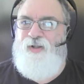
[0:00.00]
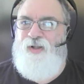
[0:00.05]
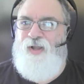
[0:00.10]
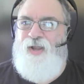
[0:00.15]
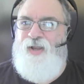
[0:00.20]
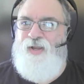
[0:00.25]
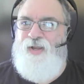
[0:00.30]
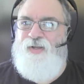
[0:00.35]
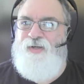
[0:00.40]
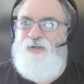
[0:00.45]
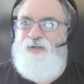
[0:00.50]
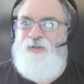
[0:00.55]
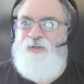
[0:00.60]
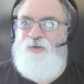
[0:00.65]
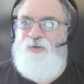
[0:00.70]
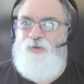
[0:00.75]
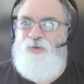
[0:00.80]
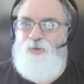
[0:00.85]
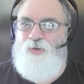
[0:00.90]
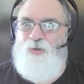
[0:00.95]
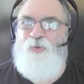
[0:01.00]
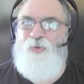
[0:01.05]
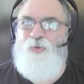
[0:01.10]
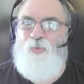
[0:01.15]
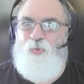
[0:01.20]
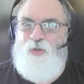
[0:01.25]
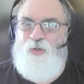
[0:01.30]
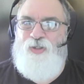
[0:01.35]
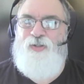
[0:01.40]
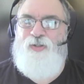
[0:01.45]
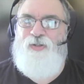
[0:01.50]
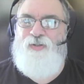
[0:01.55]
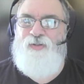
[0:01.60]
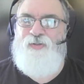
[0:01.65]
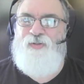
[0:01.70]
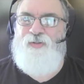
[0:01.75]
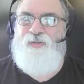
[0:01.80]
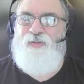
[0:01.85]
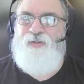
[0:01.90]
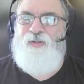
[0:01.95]
and you
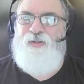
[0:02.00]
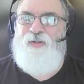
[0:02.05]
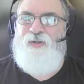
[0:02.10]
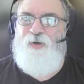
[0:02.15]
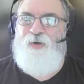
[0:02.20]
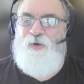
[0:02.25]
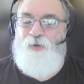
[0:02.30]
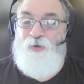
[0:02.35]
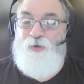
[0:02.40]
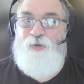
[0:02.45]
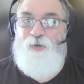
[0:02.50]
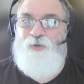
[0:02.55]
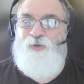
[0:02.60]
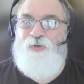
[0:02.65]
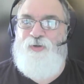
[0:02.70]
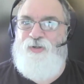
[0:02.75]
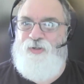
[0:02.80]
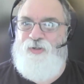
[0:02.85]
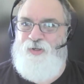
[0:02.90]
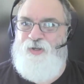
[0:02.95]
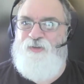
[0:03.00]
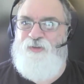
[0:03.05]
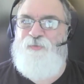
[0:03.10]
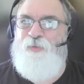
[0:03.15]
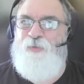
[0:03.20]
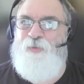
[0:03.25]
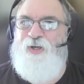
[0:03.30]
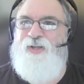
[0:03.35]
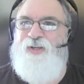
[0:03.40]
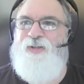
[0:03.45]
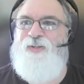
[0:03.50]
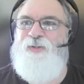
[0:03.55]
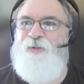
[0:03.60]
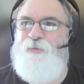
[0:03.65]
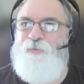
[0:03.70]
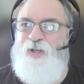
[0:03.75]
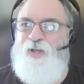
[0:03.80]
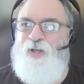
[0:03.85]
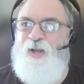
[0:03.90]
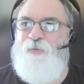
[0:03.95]
will earn enough money to
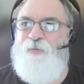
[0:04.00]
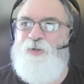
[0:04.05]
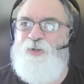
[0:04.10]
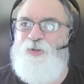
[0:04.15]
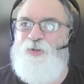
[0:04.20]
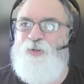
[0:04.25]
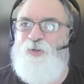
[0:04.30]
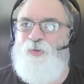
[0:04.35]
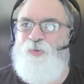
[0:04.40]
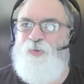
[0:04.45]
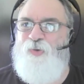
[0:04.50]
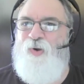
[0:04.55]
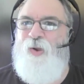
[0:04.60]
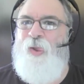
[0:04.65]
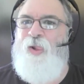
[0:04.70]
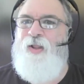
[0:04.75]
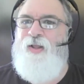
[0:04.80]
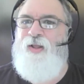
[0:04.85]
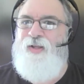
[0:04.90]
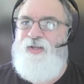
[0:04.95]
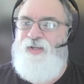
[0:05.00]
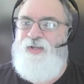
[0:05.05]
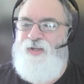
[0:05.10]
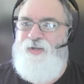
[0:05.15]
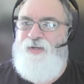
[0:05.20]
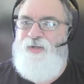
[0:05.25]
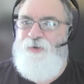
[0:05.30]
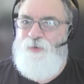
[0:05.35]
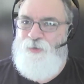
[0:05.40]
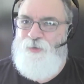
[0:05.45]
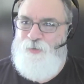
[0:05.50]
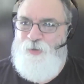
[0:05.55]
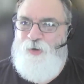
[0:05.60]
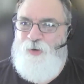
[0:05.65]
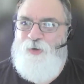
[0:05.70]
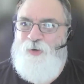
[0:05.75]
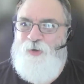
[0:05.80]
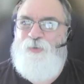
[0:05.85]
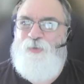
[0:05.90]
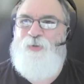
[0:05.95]
be able to get your own
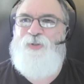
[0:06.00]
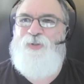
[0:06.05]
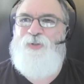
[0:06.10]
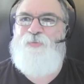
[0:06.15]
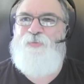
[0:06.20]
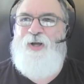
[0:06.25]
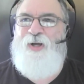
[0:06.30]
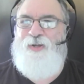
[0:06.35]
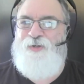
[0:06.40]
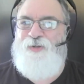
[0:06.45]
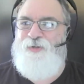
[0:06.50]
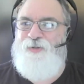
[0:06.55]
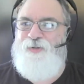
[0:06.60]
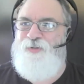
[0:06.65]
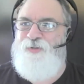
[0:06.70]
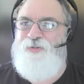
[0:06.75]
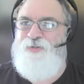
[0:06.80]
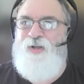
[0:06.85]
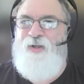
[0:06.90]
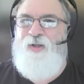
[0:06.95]
autoresponders,